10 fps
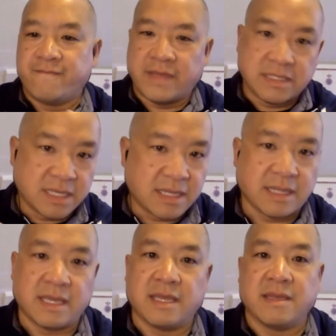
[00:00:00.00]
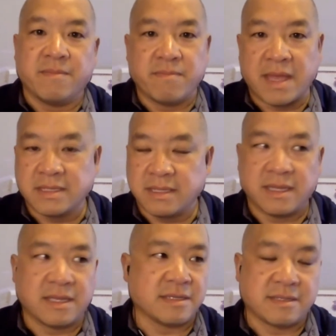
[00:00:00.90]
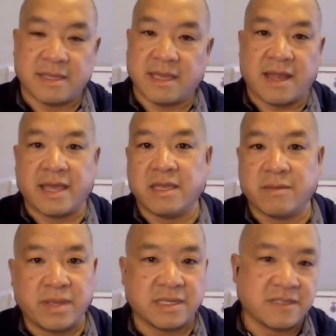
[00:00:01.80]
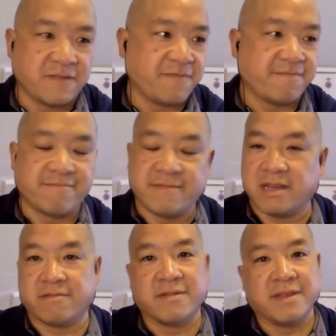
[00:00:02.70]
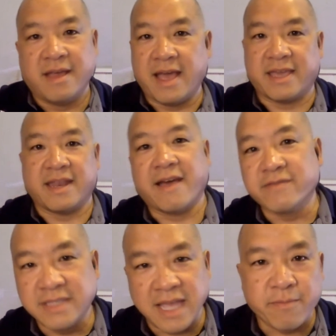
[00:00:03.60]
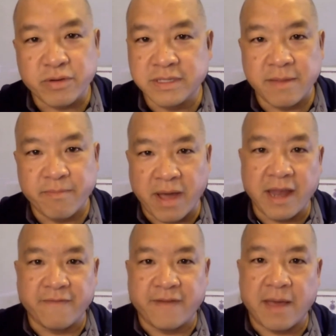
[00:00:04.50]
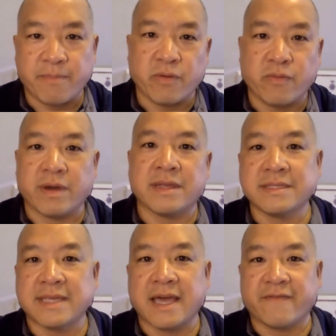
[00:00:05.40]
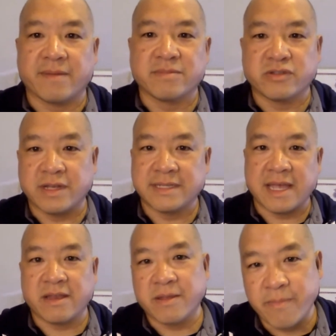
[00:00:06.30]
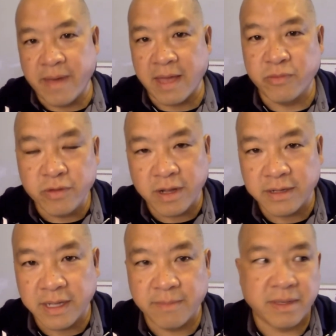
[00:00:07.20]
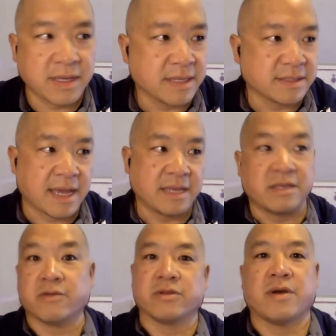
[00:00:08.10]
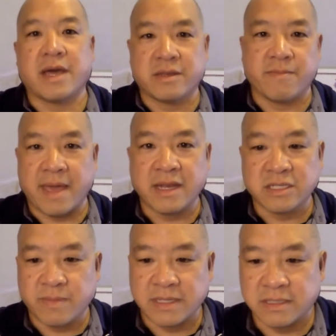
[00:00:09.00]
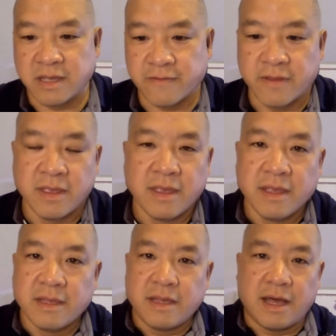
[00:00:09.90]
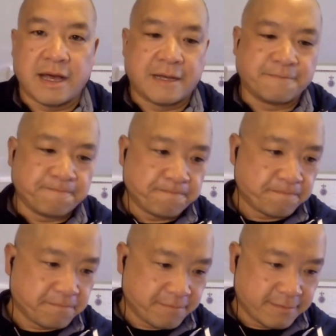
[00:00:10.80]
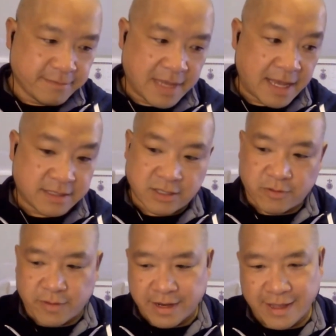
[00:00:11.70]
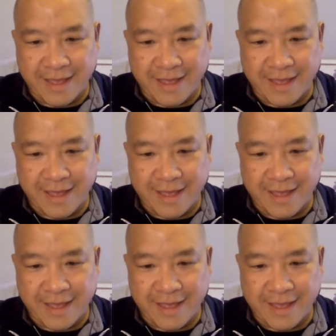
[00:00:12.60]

physically, mentally, because again, I could be as, you know, I could have 10% body fat, but what is that if I'm stressed out and in a bad mood all day because I don't know how to manage myself? Mm-hmm. Um, yeah. So when